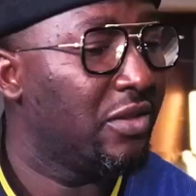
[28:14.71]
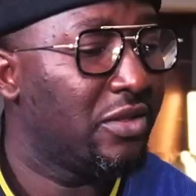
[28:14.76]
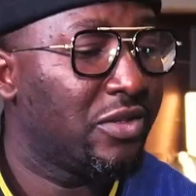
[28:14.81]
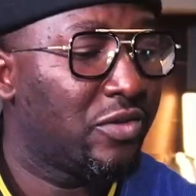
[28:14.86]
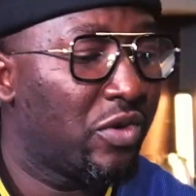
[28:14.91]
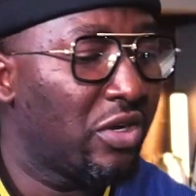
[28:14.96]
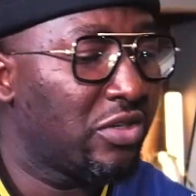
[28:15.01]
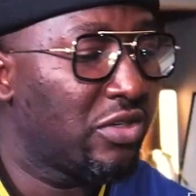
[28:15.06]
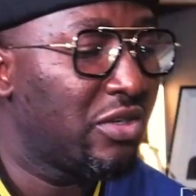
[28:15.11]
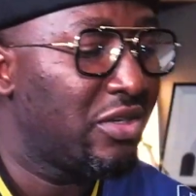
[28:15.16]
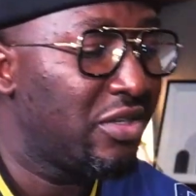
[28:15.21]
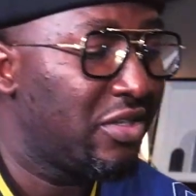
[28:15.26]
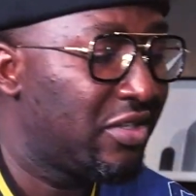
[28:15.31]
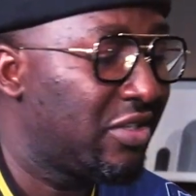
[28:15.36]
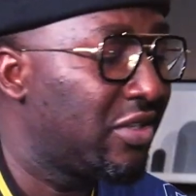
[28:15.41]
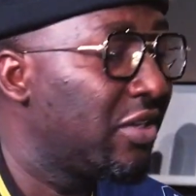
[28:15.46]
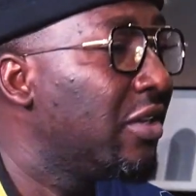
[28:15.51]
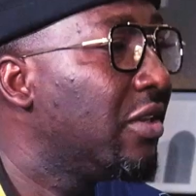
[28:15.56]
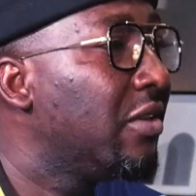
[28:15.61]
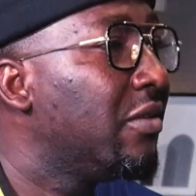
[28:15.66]
The question
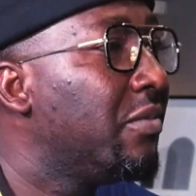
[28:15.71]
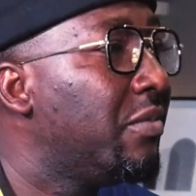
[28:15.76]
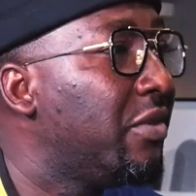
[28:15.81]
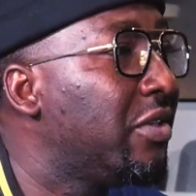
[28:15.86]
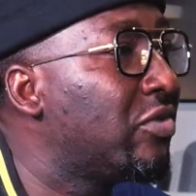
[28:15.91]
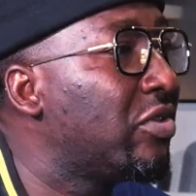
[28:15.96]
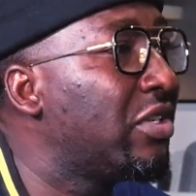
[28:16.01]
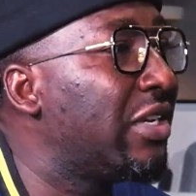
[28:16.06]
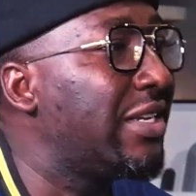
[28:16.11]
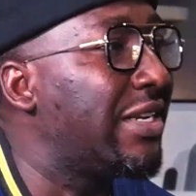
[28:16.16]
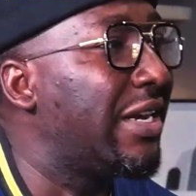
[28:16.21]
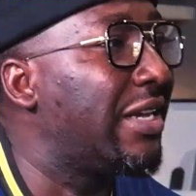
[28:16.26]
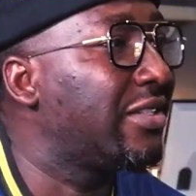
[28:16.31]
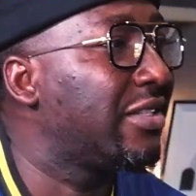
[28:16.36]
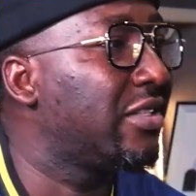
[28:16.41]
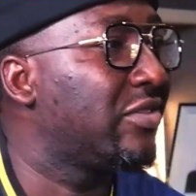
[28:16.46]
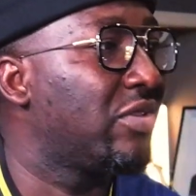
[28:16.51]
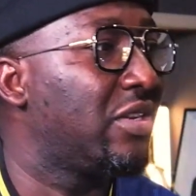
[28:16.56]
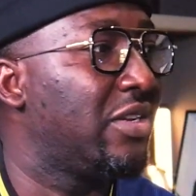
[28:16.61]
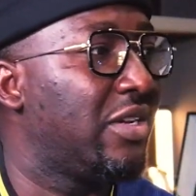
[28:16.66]
is between an
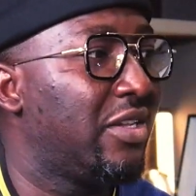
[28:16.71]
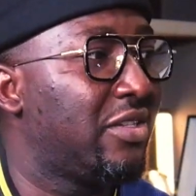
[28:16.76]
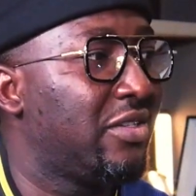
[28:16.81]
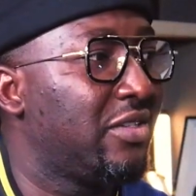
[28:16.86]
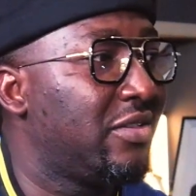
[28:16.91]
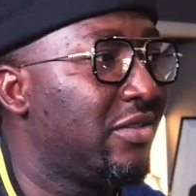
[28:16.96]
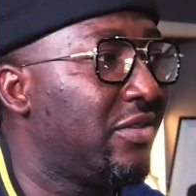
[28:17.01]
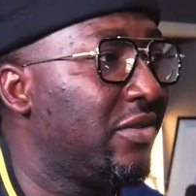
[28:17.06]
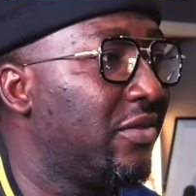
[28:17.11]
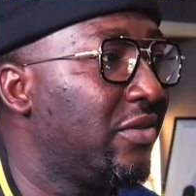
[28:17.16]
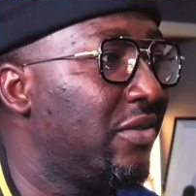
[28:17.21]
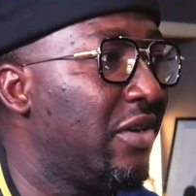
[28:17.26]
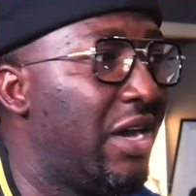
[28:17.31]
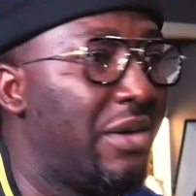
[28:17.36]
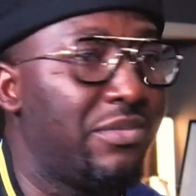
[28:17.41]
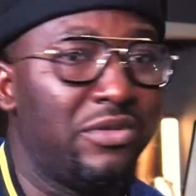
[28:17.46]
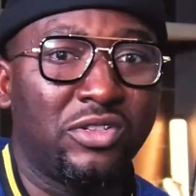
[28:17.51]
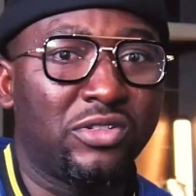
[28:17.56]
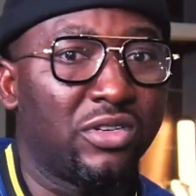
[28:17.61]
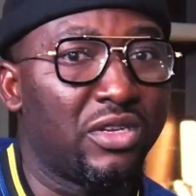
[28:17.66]
artist to an artist.
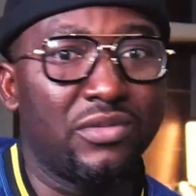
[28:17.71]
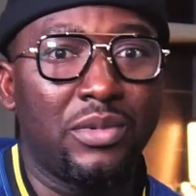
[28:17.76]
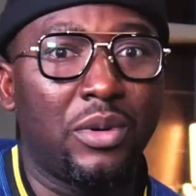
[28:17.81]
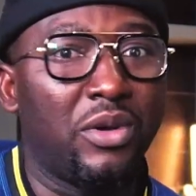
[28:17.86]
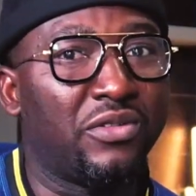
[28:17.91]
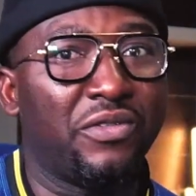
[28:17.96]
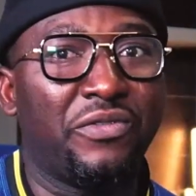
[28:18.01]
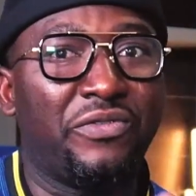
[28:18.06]
I'm not talking about